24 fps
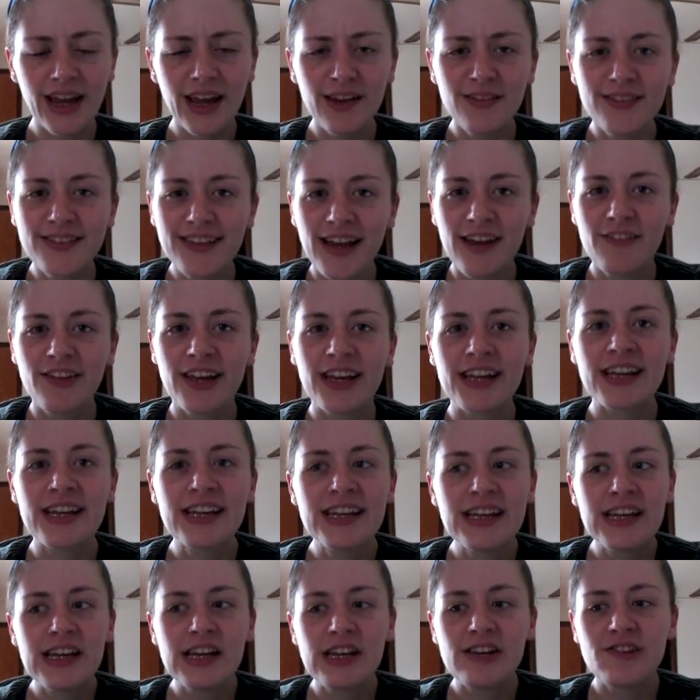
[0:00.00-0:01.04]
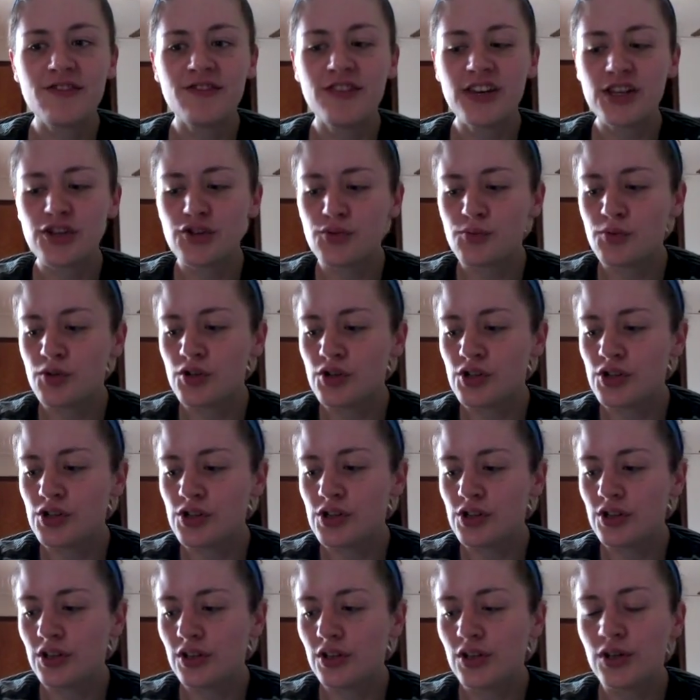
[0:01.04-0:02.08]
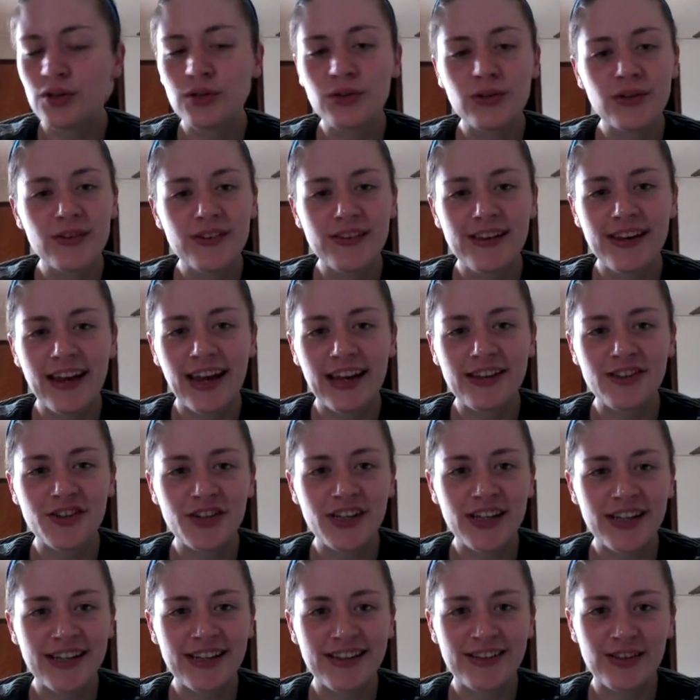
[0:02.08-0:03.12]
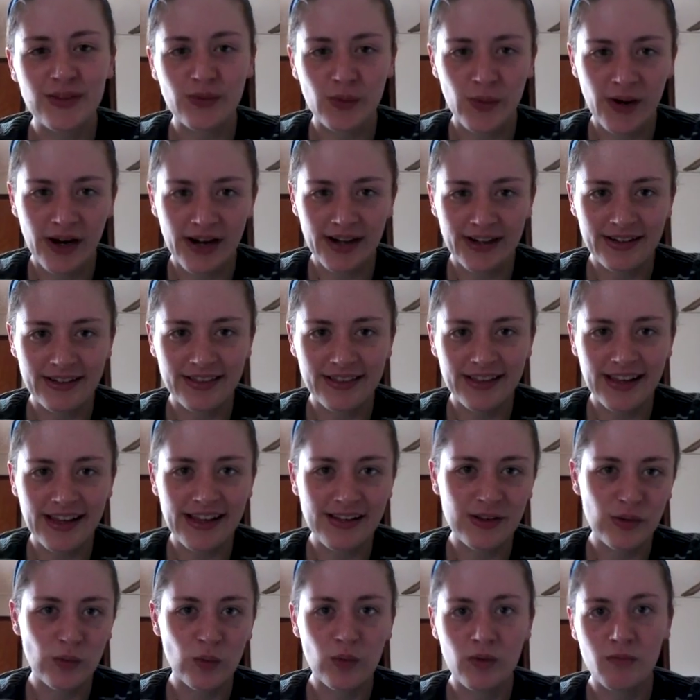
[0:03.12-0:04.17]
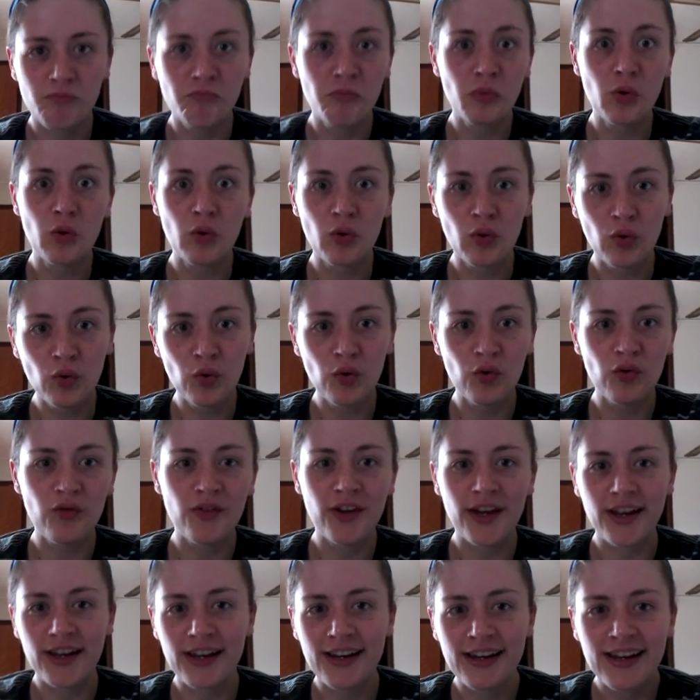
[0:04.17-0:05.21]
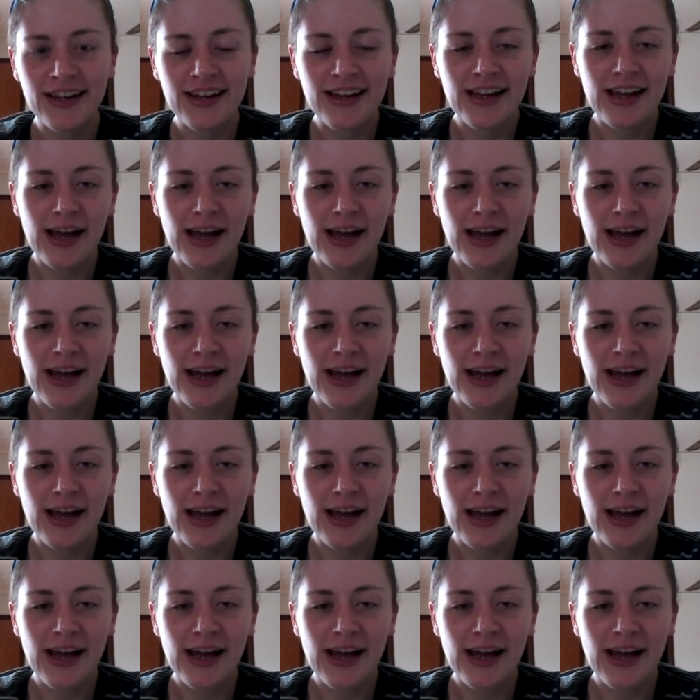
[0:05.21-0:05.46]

was having visual hallucinations where things would move and,